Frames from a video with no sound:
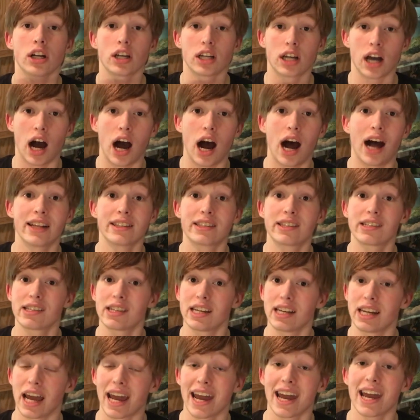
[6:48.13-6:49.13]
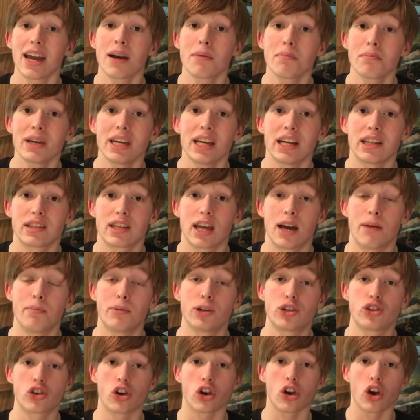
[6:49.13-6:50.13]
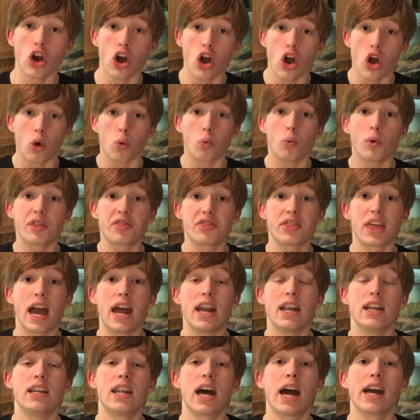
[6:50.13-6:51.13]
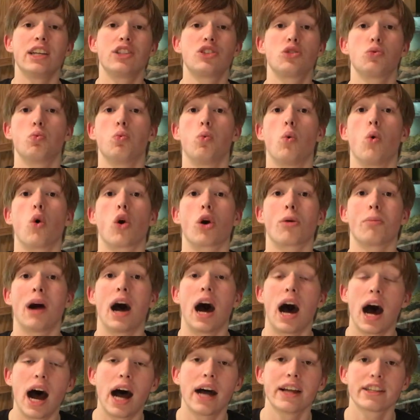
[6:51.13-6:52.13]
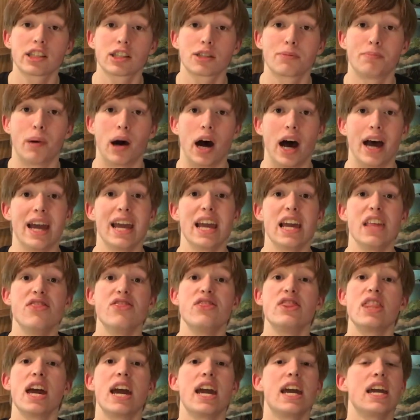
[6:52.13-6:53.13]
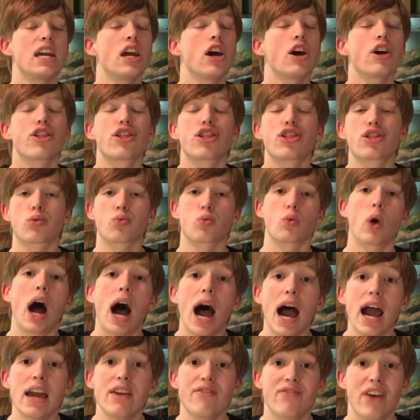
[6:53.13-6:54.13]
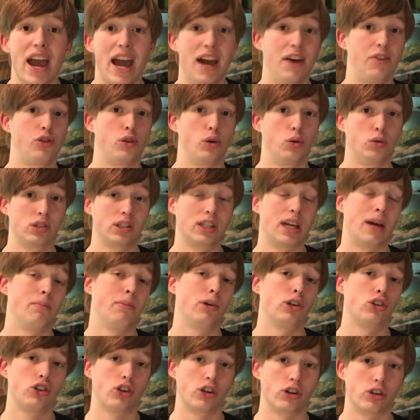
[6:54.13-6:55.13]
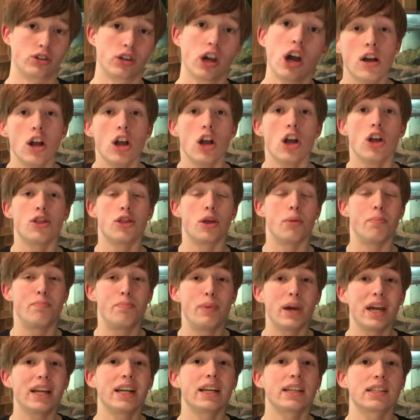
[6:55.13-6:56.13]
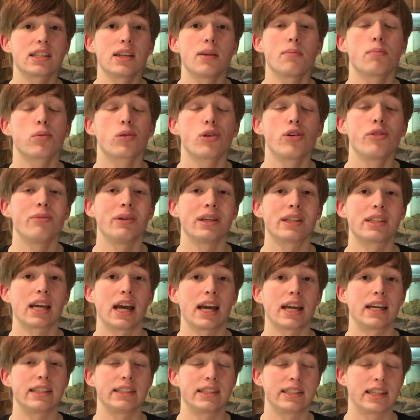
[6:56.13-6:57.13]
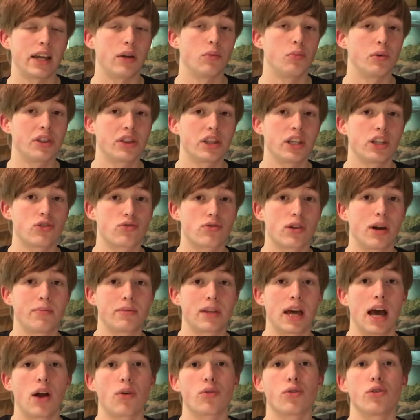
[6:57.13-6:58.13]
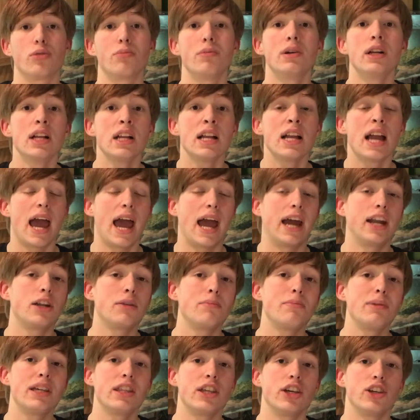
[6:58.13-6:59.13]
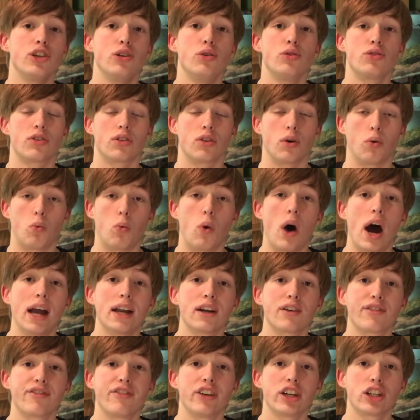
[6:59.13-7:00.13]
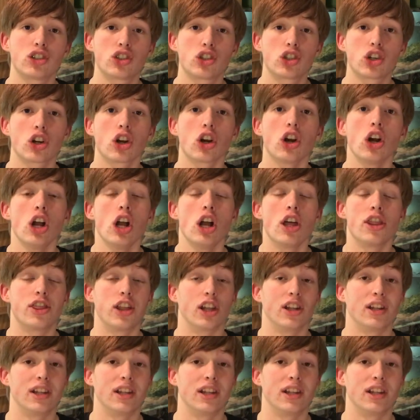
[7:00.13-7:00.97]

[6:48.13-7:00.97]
constant ambient temperature with that nice warm hot spot, and they thrive at those temperatures. The biggest improvements I can say with this reptile room had to be the use of the wire fixture, the